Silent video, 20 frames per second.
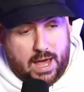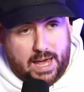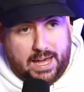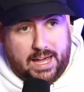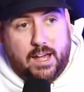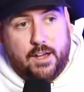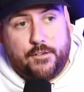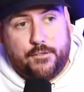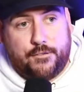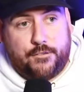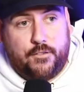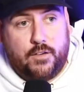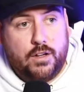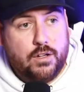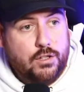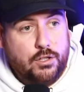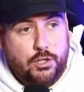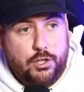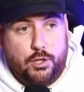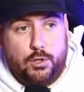If
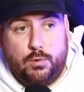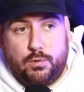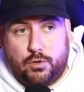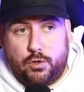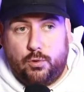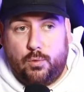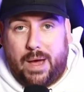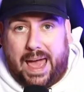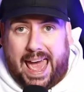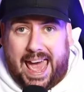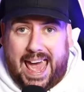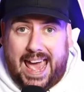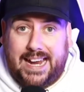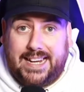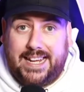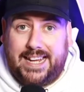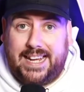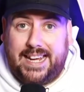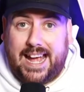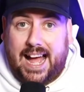you do
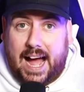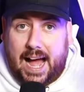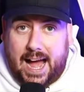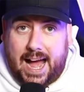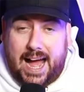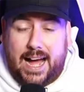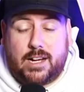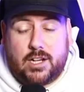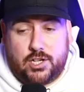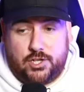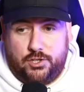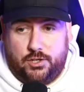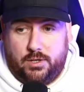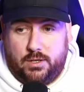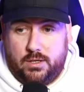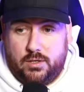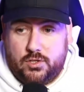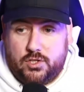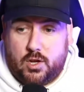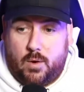any action,
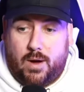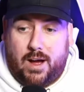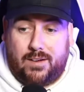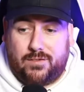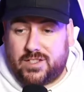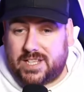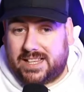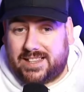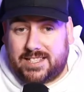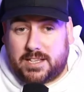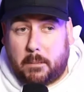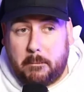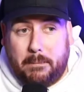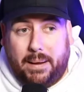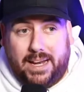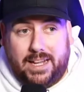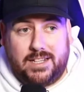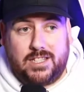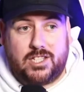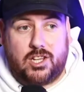so I've said this a
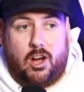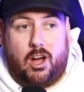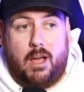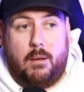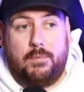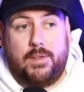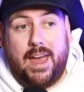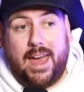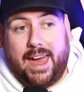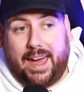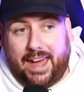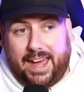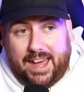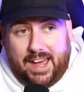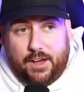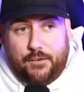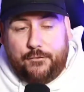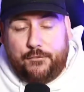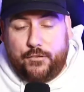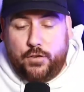million times,
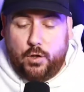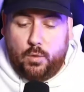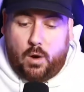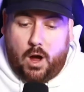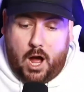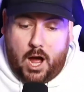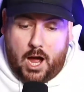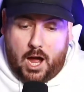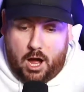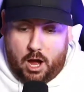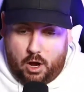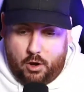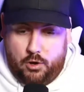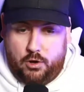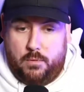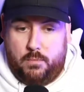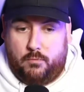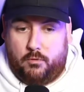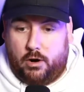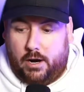if you are at
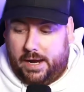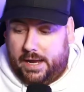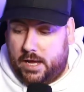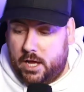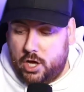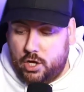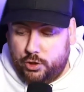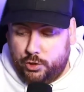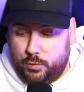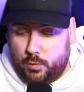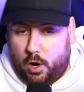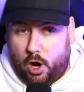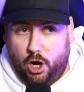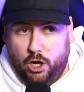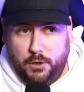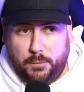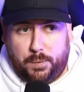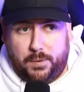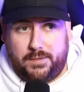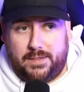home, right, you
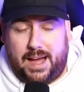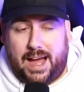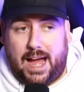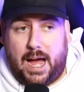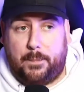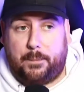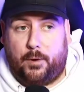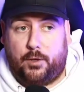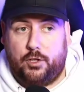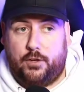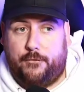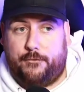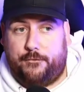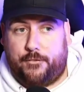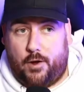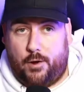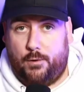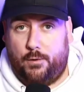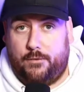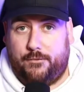open the app on your
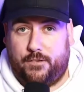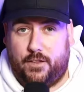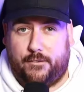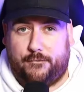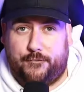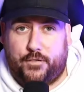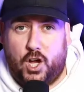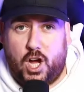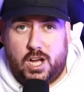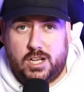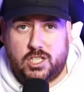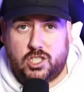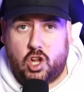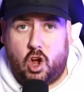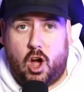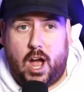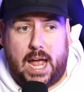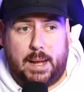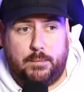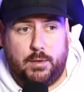phone. For the first
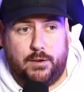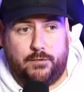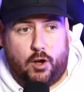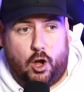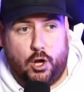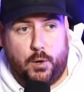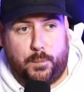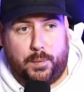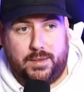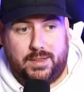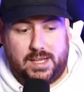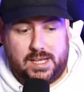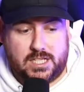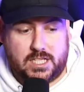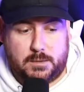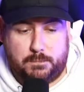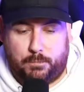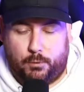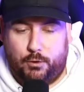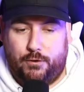time you've opened this
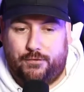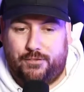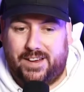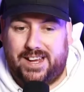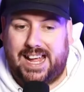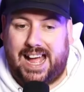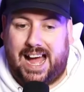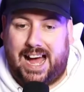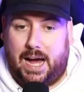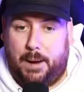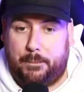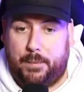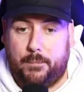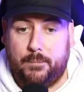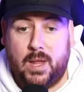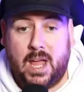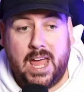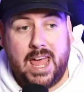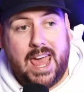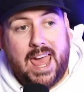spoofing app.
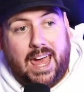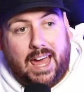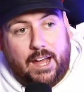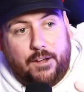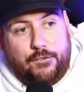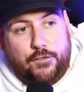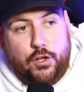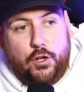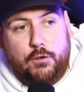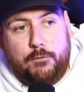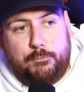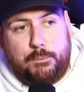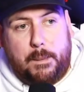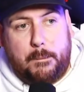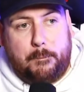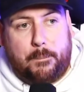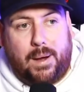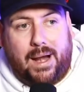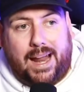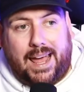If you've
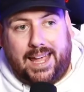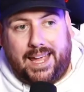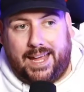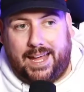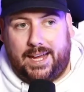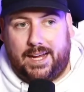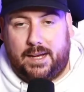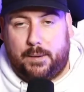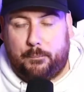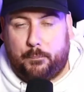been playing